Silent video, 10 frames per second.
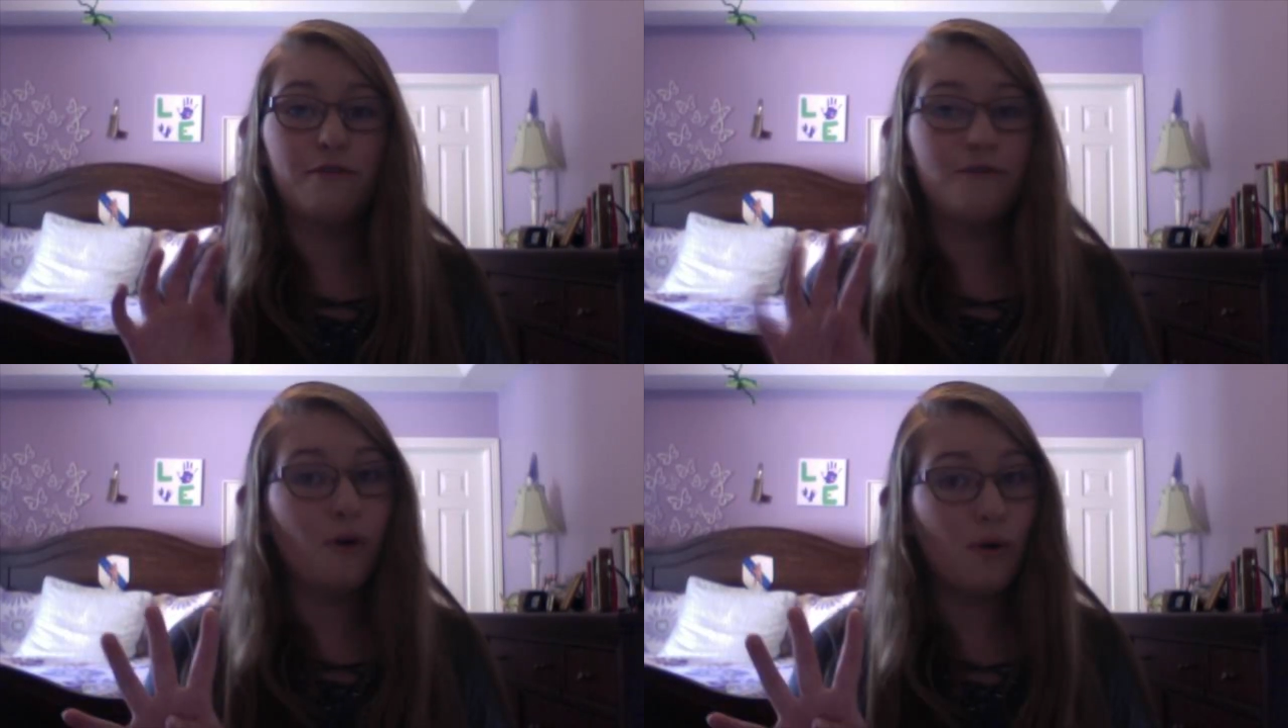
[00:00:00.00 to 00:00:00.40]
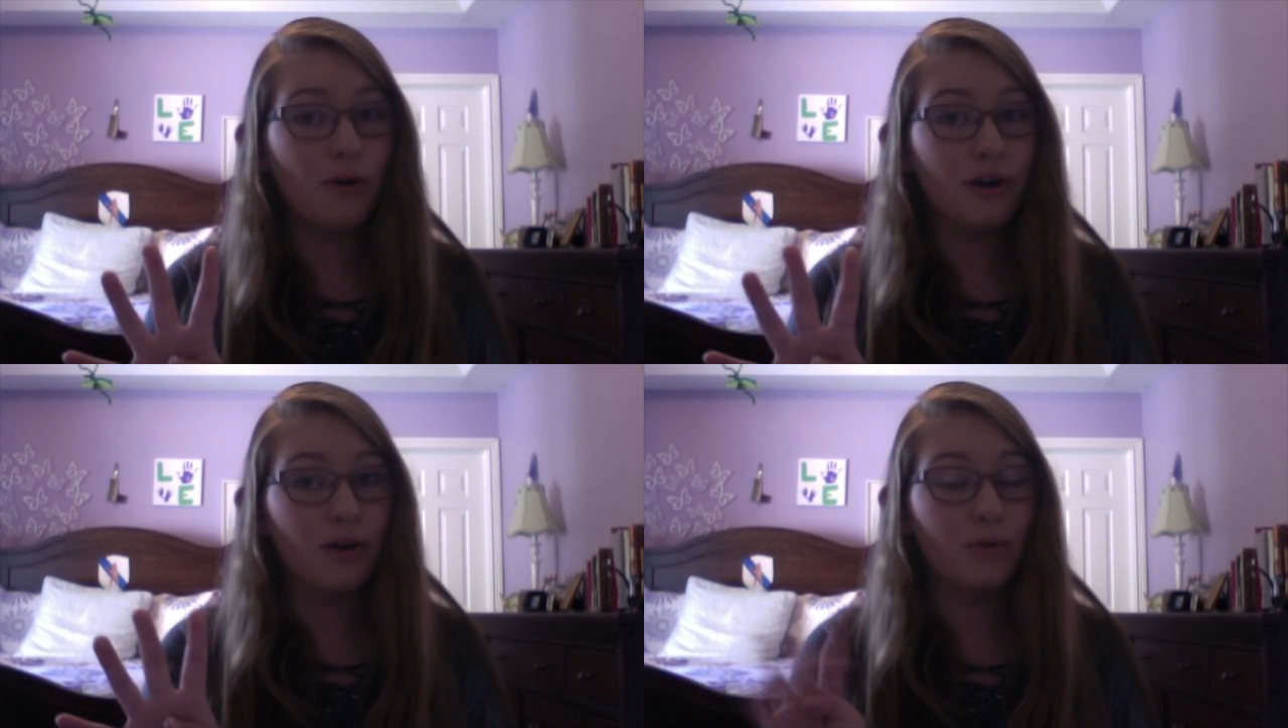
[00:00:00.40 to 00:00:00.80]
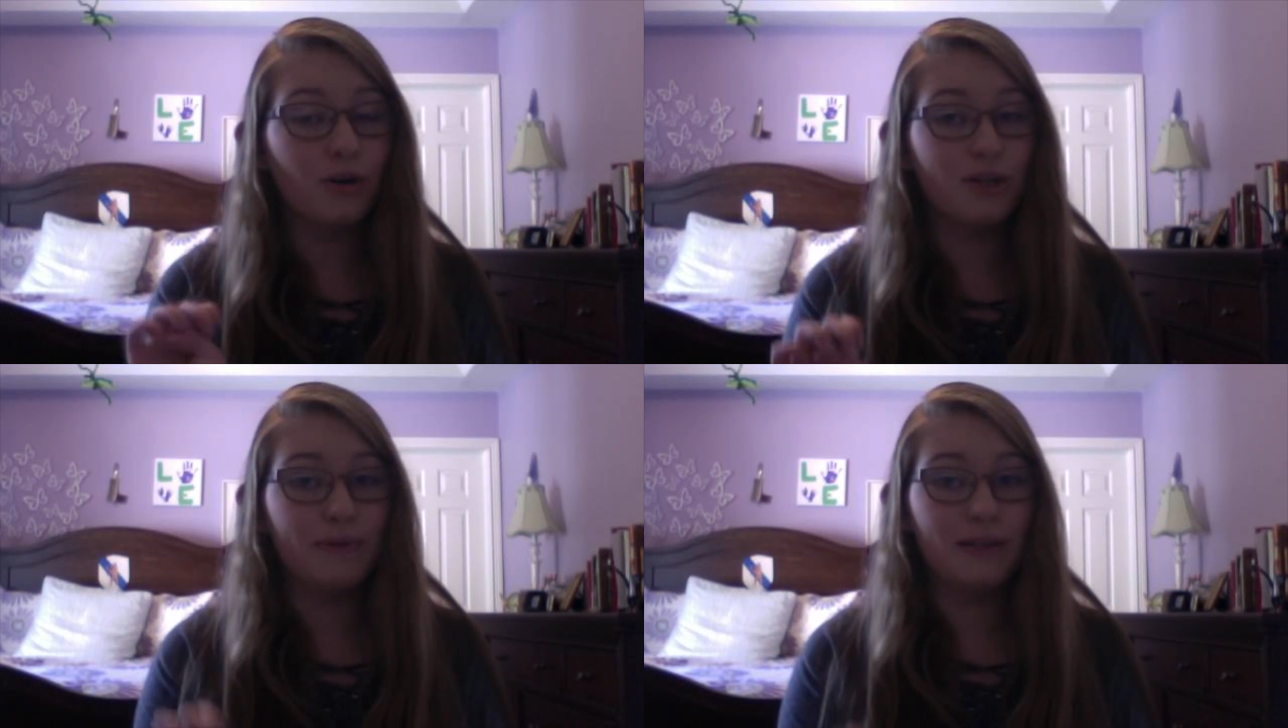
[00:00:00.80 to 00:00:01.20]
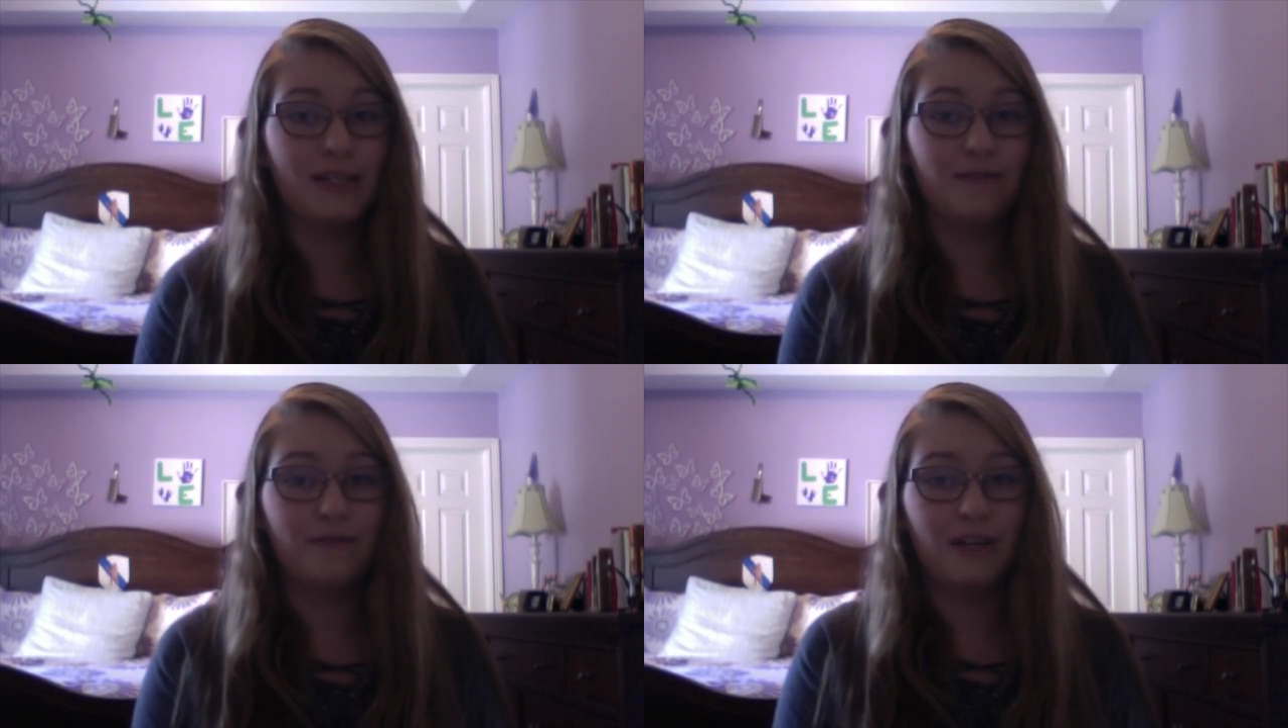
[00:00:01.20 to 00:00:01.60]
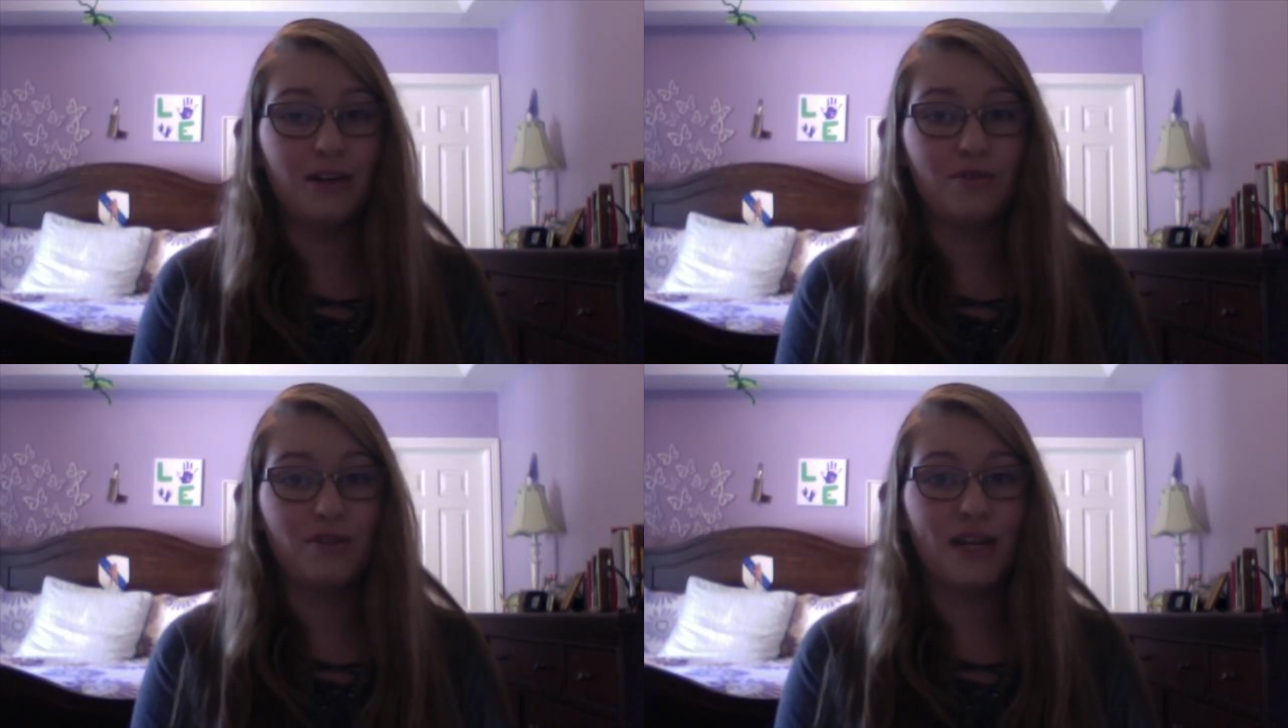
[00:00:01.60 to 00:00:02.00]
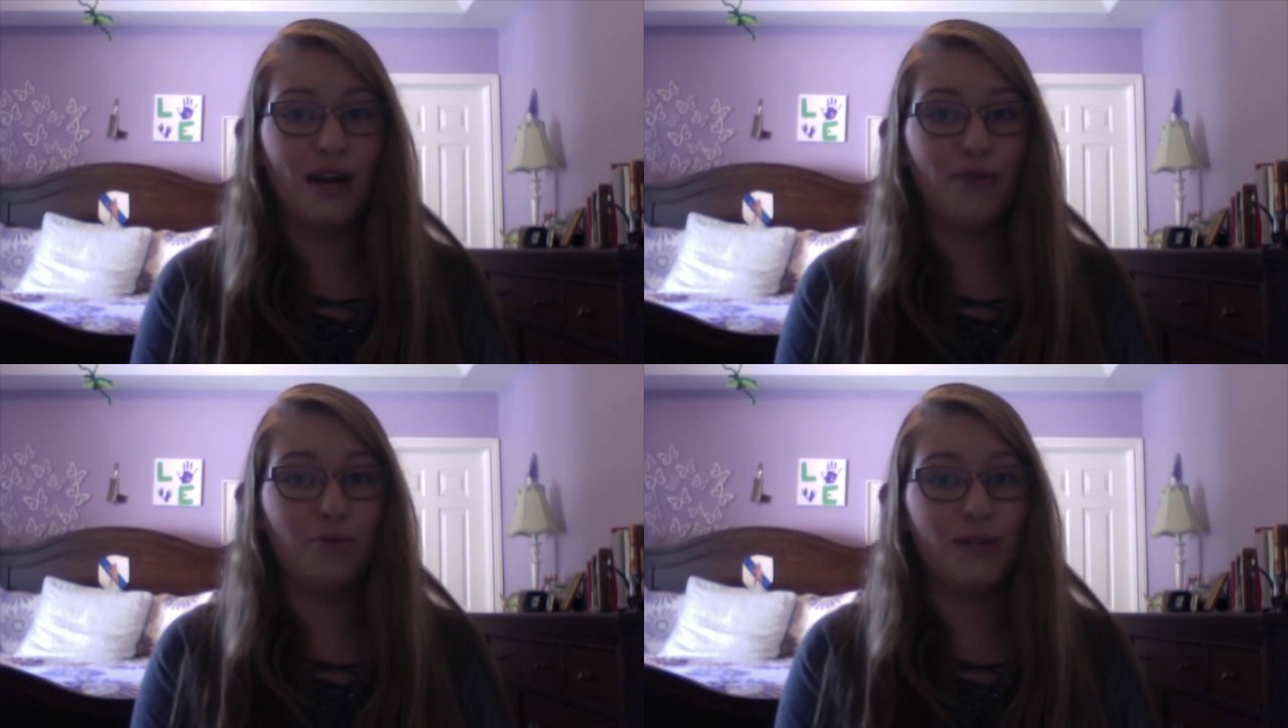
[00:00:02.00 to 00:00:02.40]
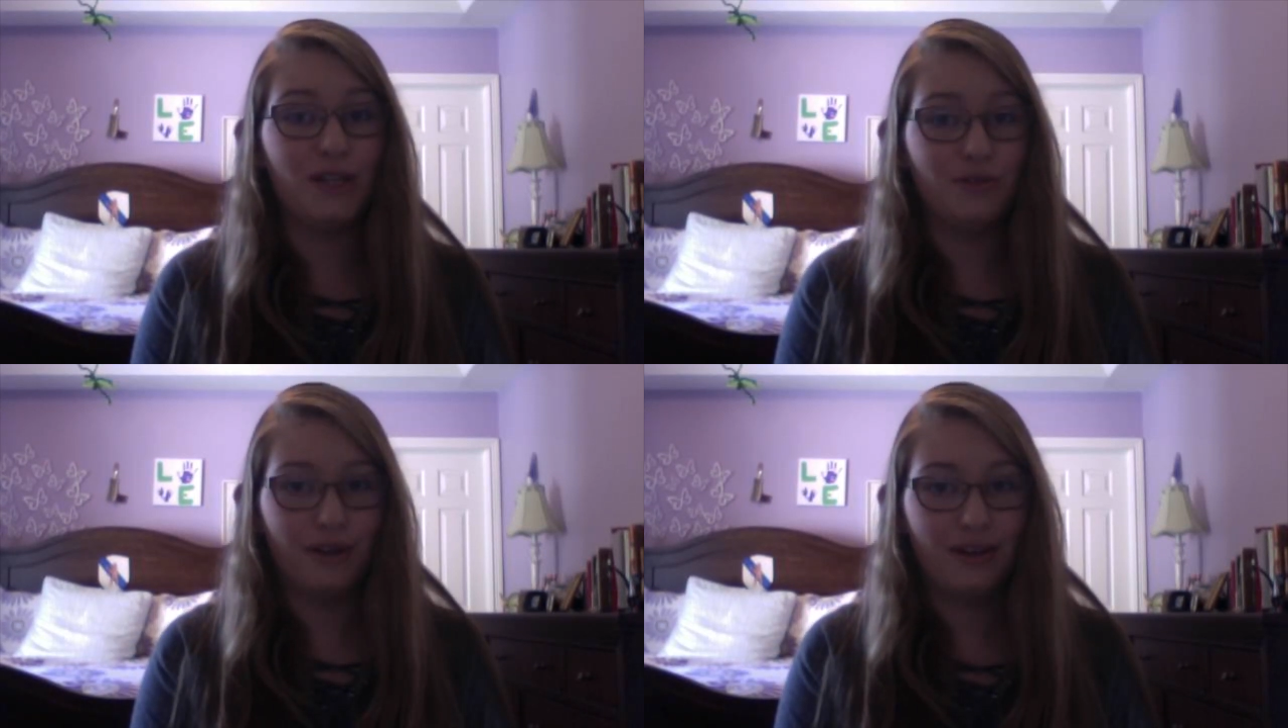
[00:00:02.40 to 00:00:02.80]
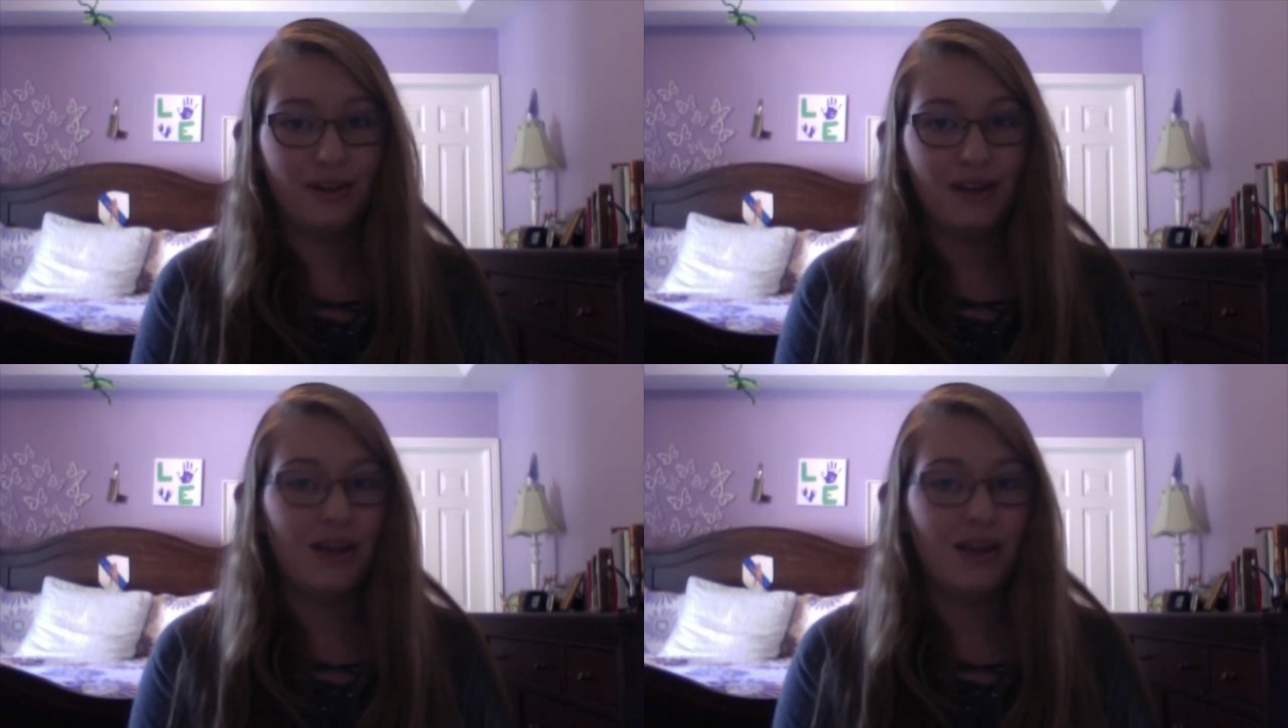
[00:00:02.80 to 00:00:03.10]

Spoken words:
4 world building videos that I will be doing,